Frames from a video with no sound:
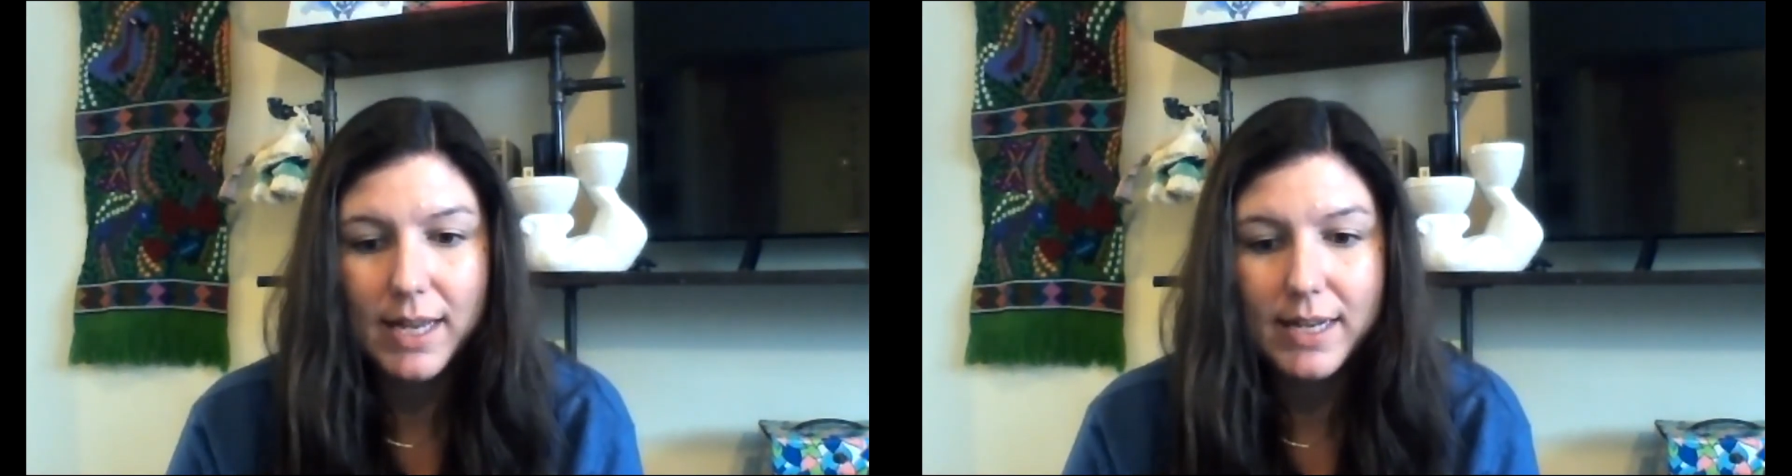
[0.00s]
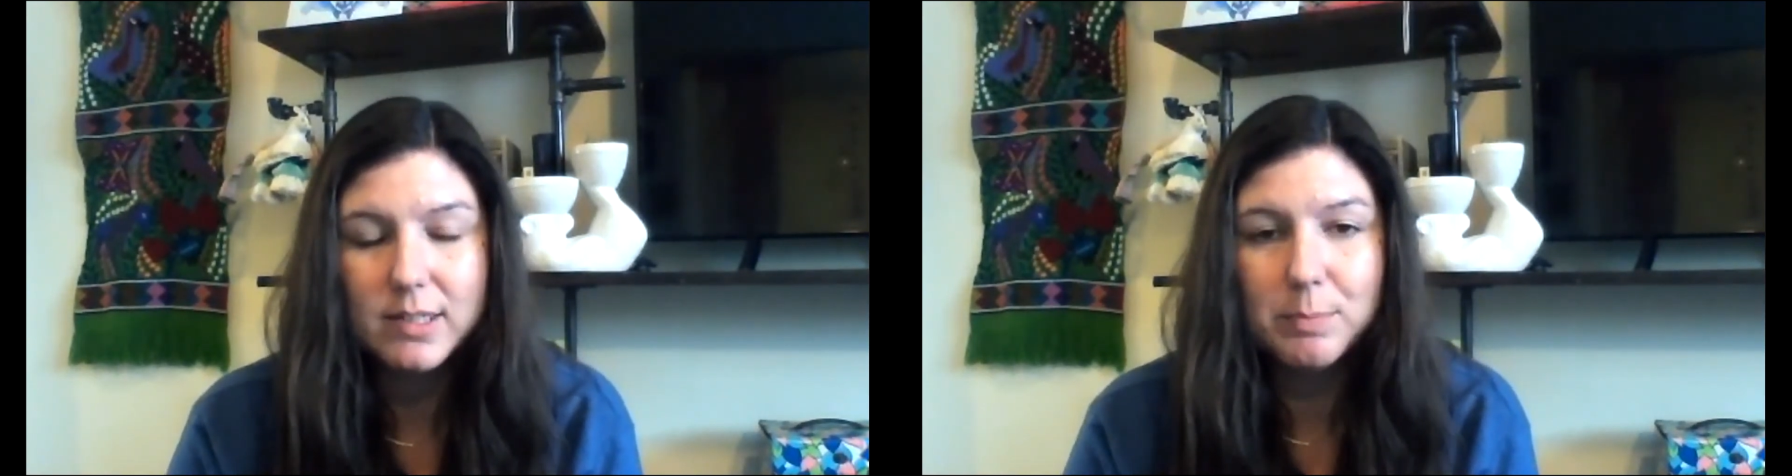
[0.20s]

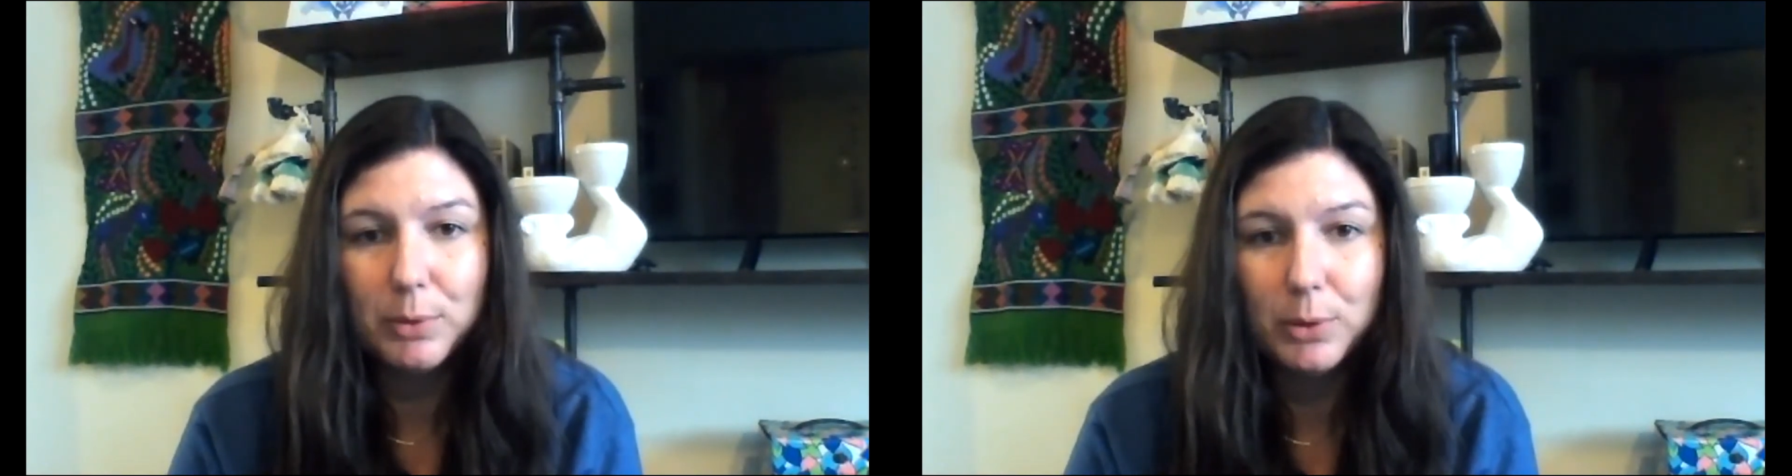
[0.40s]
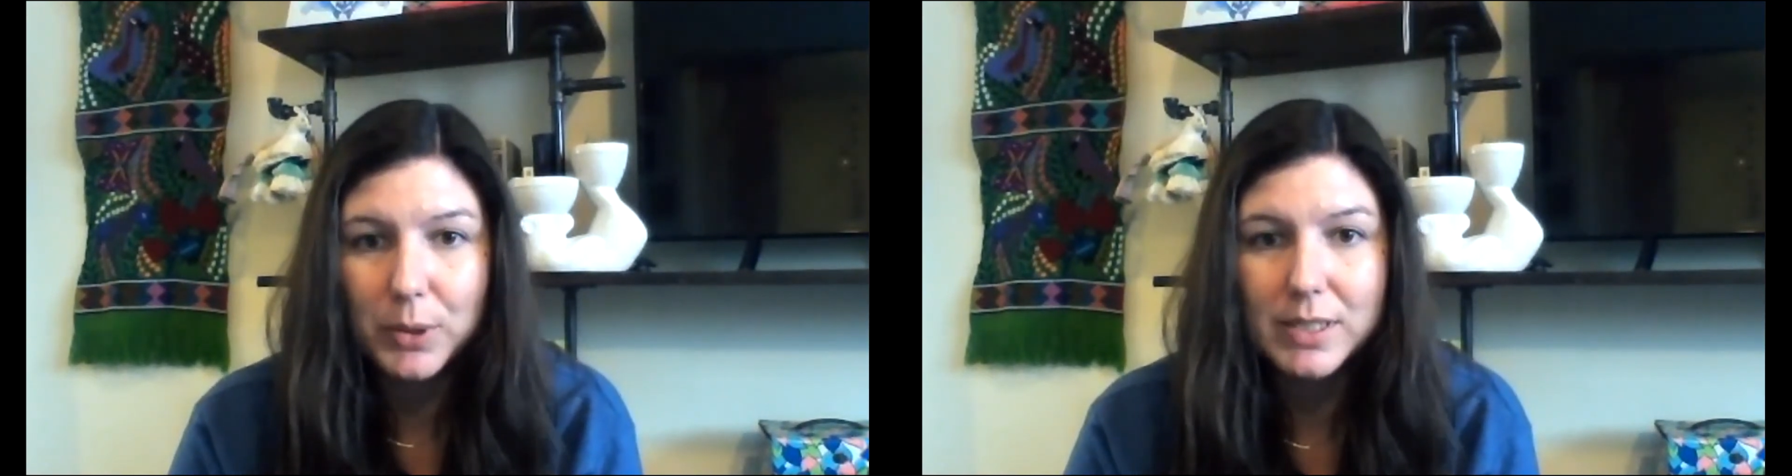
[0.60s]
and
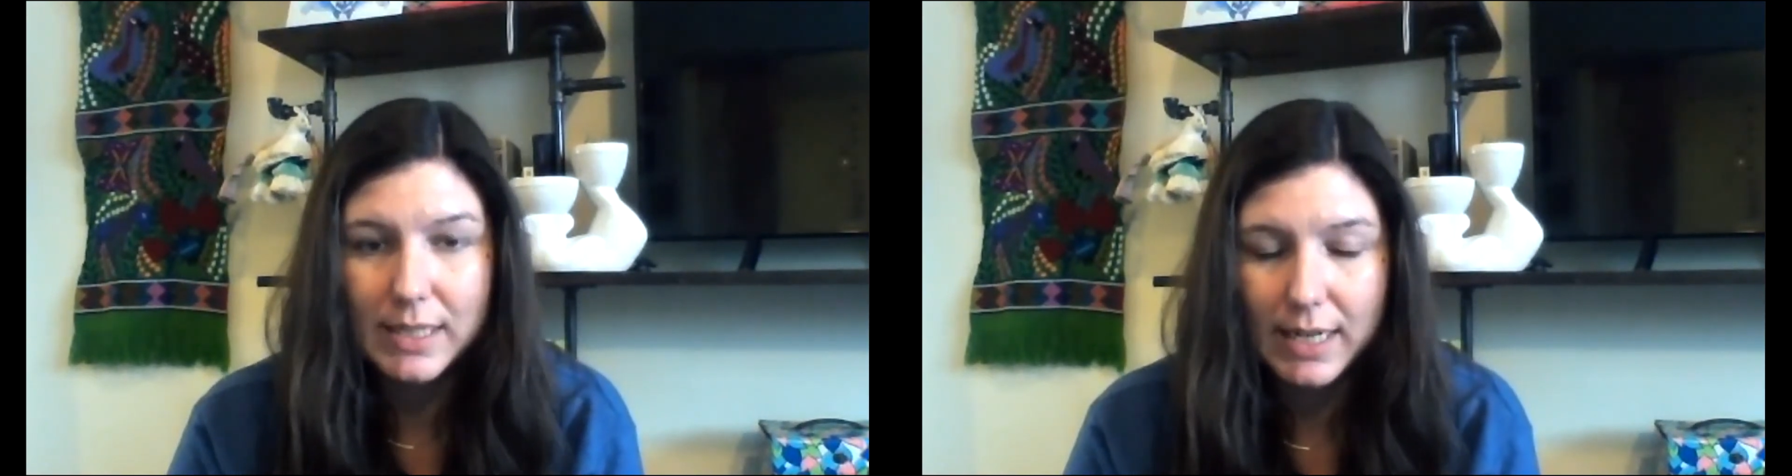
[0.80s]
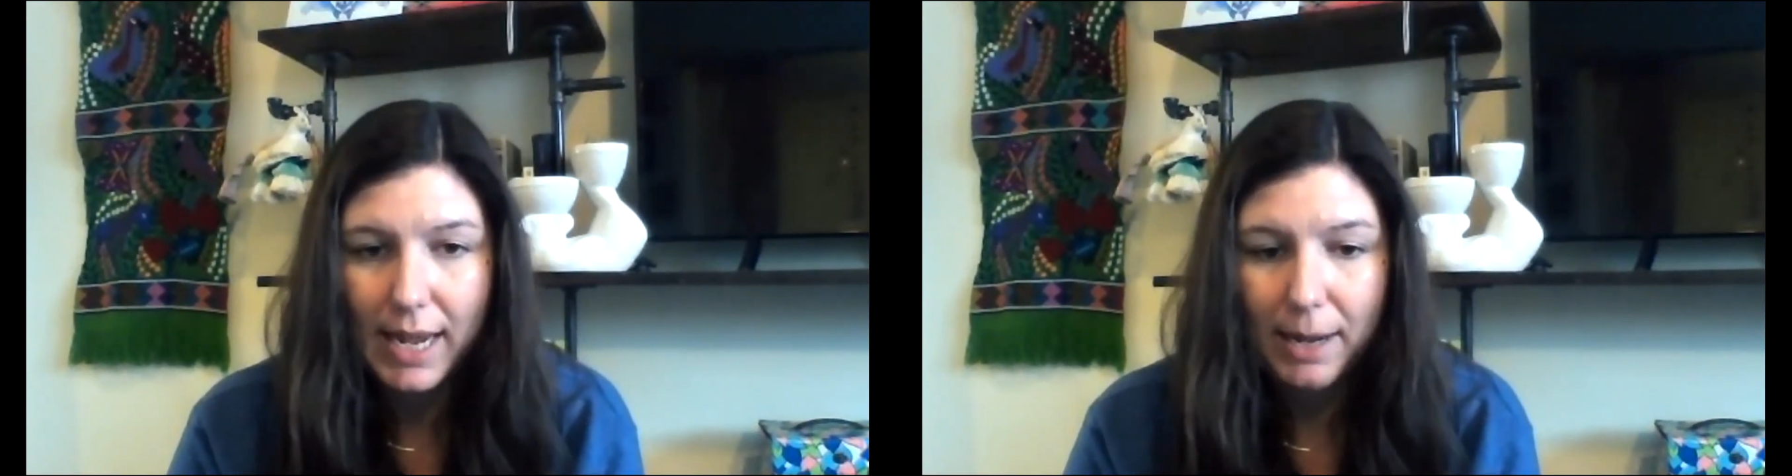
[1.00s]
explore
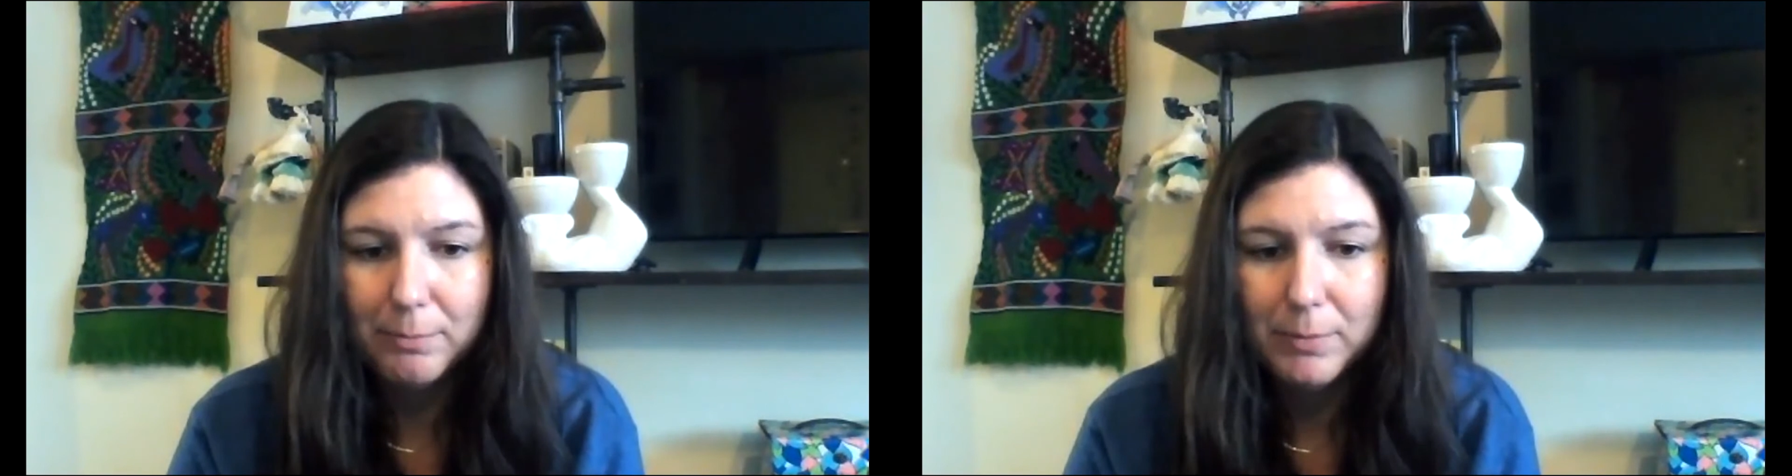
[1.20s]
DNA.